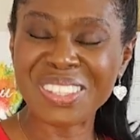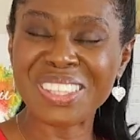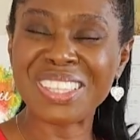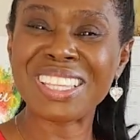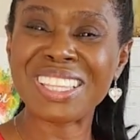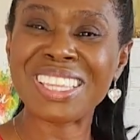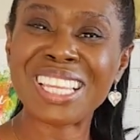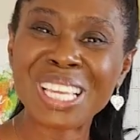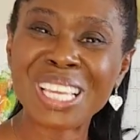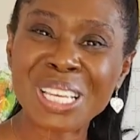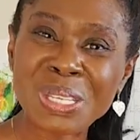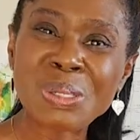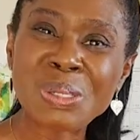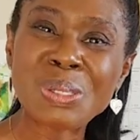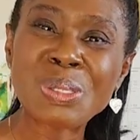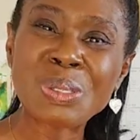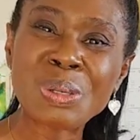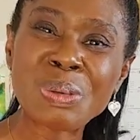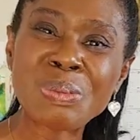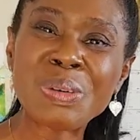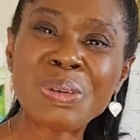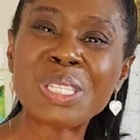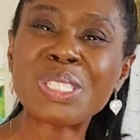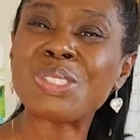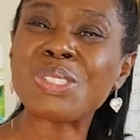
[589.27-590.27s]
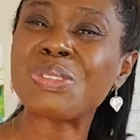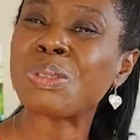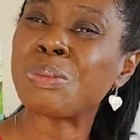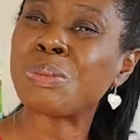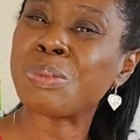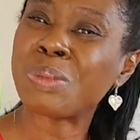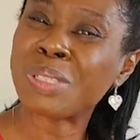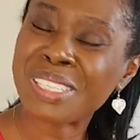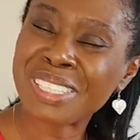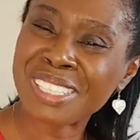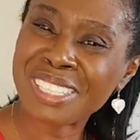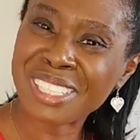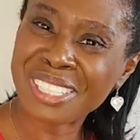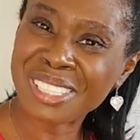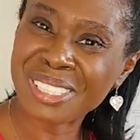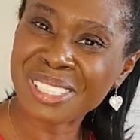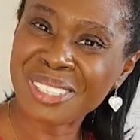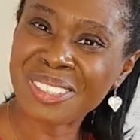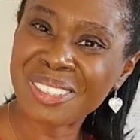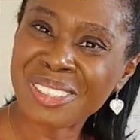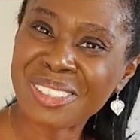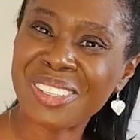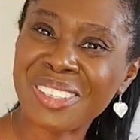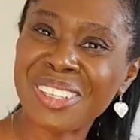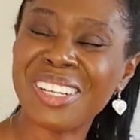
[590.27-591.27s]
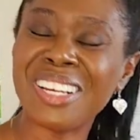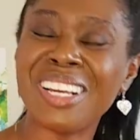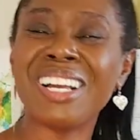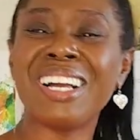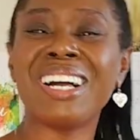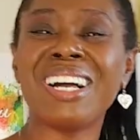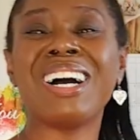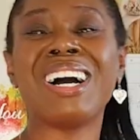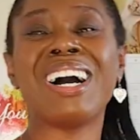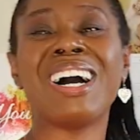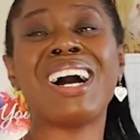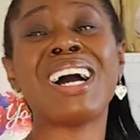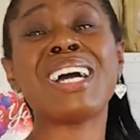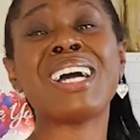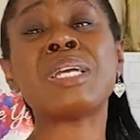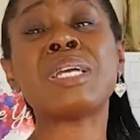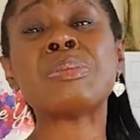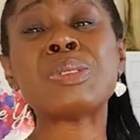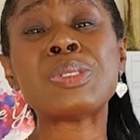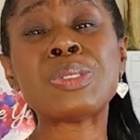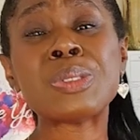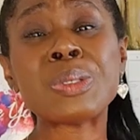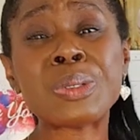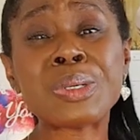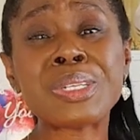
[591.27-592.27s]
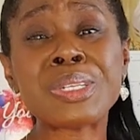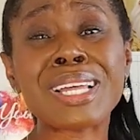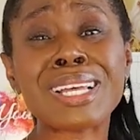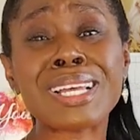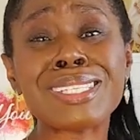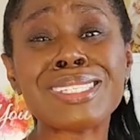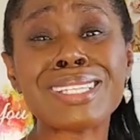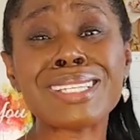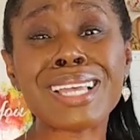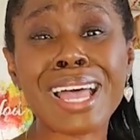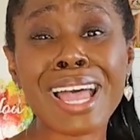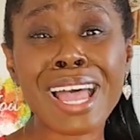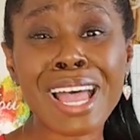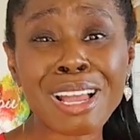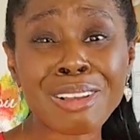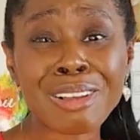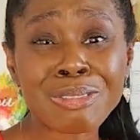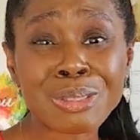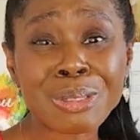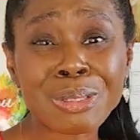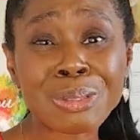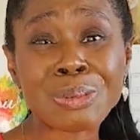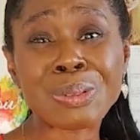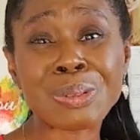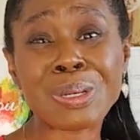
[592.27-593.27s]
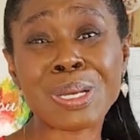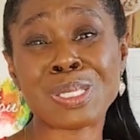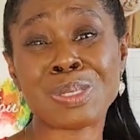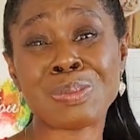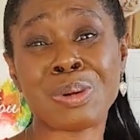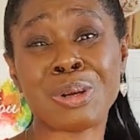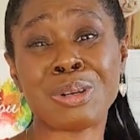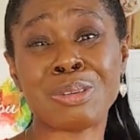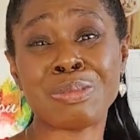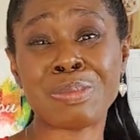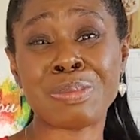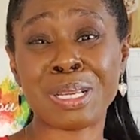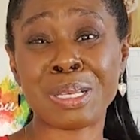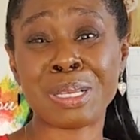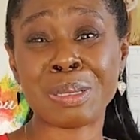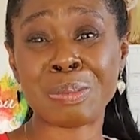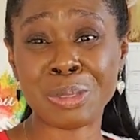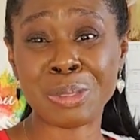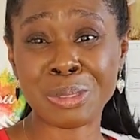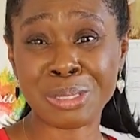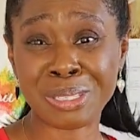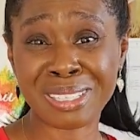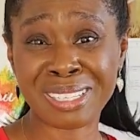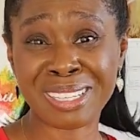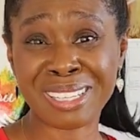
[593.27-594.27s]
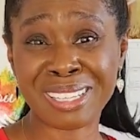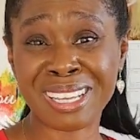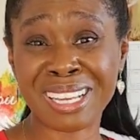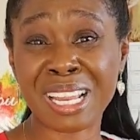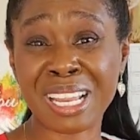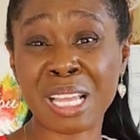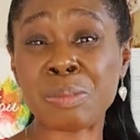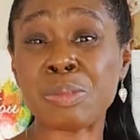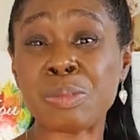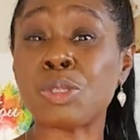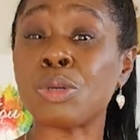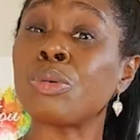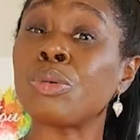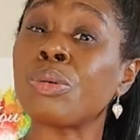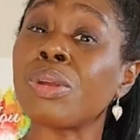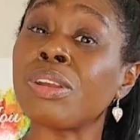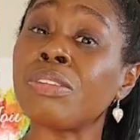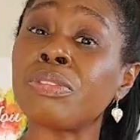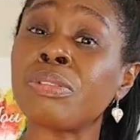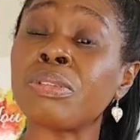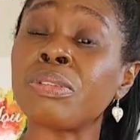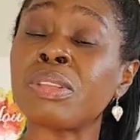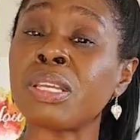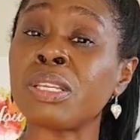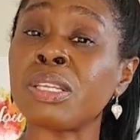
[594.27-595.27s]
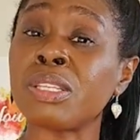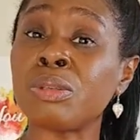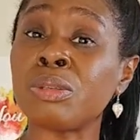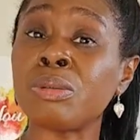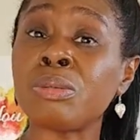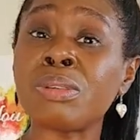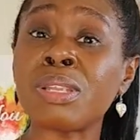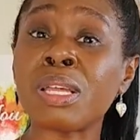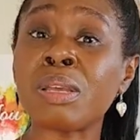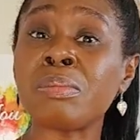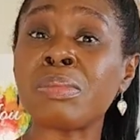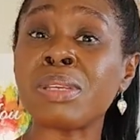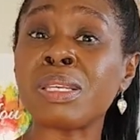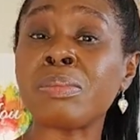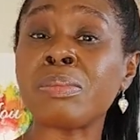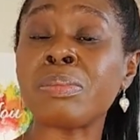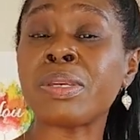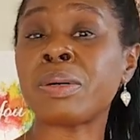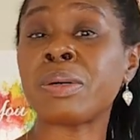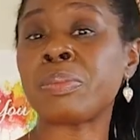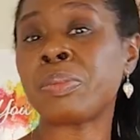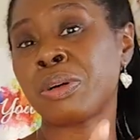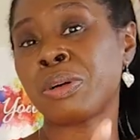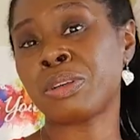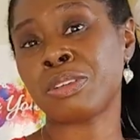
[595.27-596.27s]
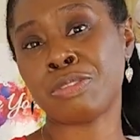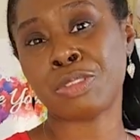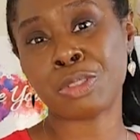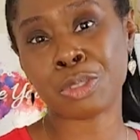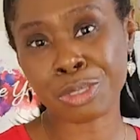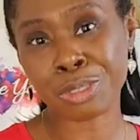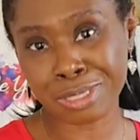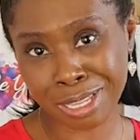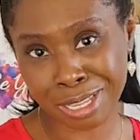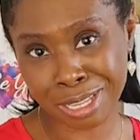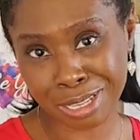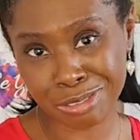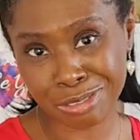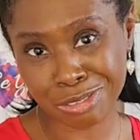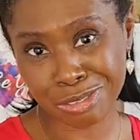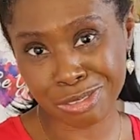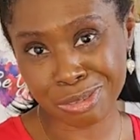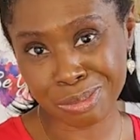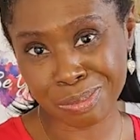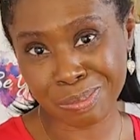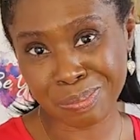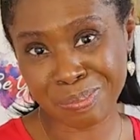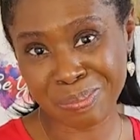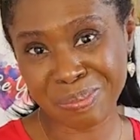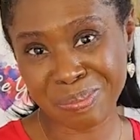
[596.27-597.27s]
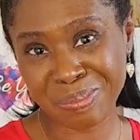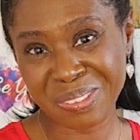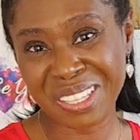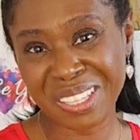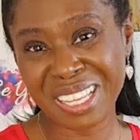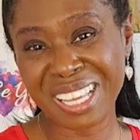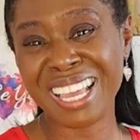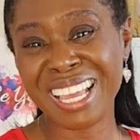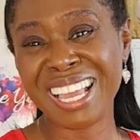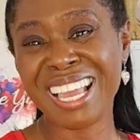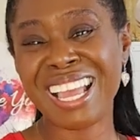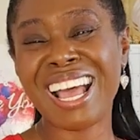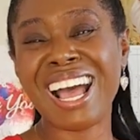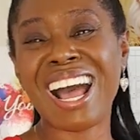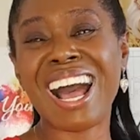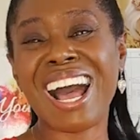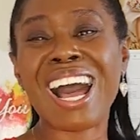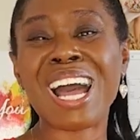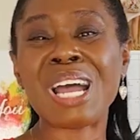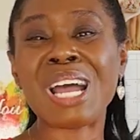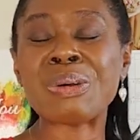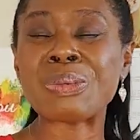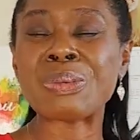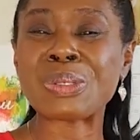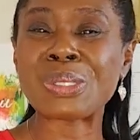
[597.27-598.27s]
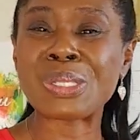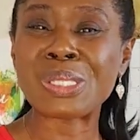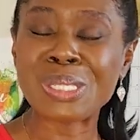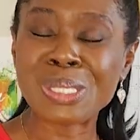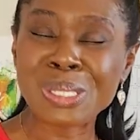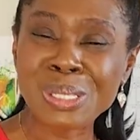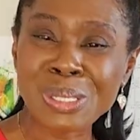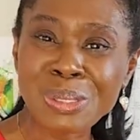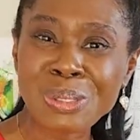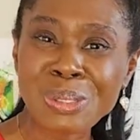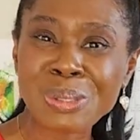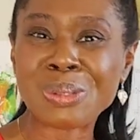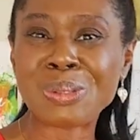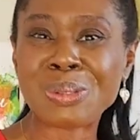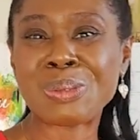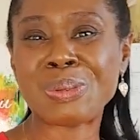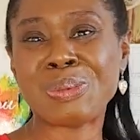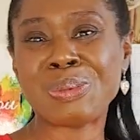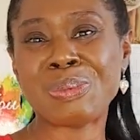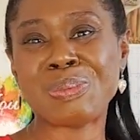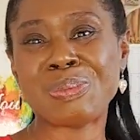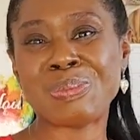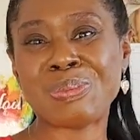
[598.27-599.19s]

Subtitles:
thank you so much for being here. I am so glad to have you as part of my community, and I'm so grateful that you let me be a part of your life. I will see you